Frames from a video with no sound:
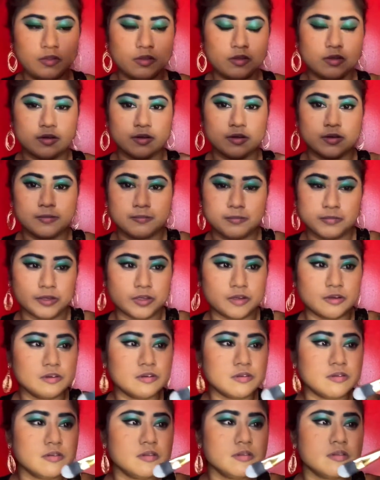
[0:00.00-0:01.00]
and I'm
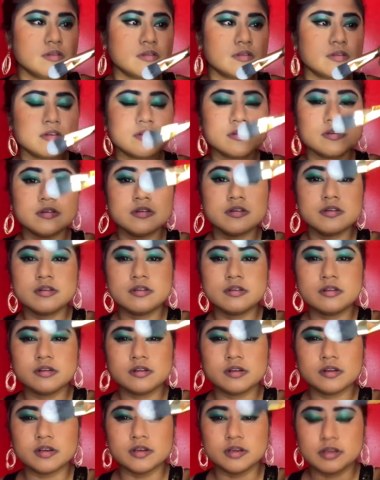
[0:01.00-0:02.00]
using
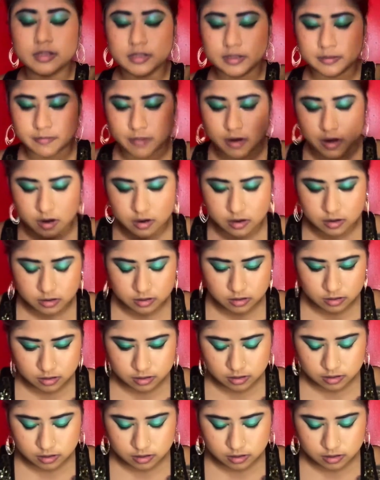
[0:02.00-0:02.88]
this brush.